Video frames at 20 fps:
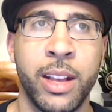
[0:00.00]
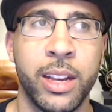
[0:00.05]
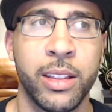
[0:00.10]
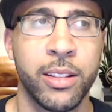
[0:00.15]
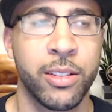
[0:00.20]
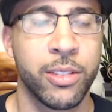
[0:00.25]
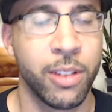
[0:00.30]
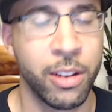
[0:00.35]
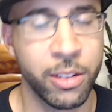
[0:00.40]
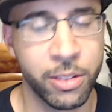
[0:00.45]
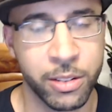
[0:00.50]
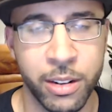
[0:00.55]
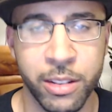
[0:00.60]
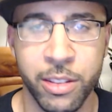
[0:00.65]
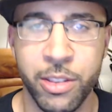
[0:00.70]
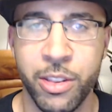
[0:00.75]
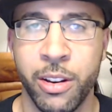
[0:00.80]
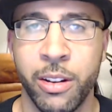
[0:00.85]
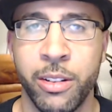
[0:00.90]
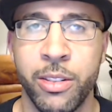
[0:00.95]
There's also another
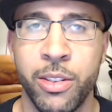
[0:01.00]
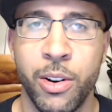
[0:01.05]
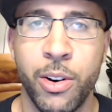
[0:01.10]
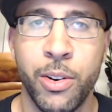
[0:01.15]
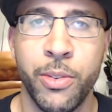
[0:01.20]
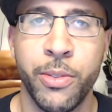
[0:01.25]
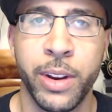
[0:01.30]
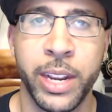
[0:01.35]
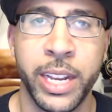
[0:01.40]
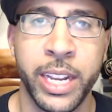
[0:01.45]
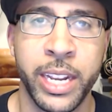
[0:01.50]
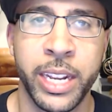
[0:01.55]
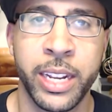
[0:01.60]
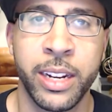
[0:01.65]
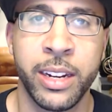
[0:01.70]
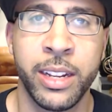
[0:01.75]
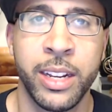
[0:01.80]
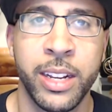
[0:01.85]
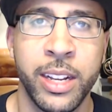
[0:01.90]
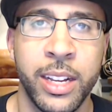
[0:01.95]
church over
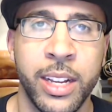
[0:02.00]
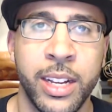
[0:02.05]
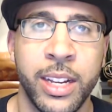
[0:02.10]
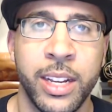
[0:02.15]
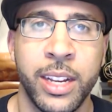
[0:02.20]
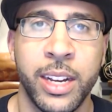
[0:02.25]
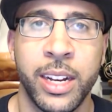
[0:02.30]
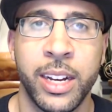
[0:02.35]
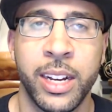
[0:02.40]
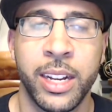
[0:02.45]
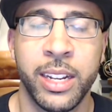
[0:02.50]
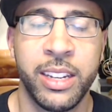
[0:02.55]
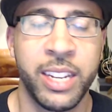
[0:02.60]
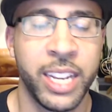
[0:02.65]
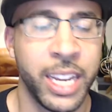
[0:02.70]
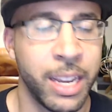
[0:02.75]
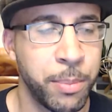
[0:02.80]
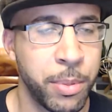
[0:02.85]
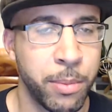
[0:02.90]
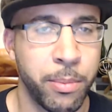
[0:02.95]
in
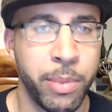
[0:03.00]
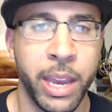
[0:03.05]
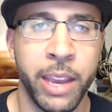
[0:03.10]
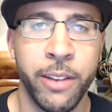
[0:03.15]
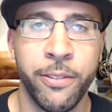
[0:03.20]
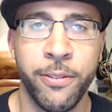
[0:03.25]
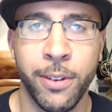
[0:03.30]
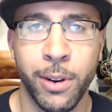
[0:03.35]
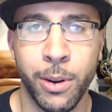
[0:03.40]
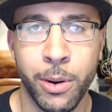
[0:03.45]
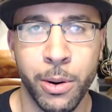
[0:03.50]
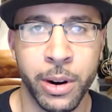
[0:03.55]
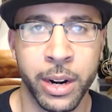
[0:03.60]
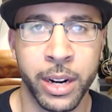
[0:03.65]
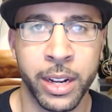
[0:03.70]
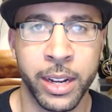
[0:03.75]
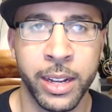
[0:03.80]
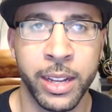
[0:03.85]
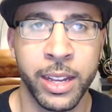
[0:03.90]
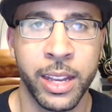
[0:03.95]
Tampa Bay,
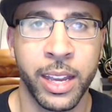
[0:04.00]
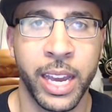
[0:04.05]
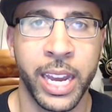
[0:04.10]
Florida.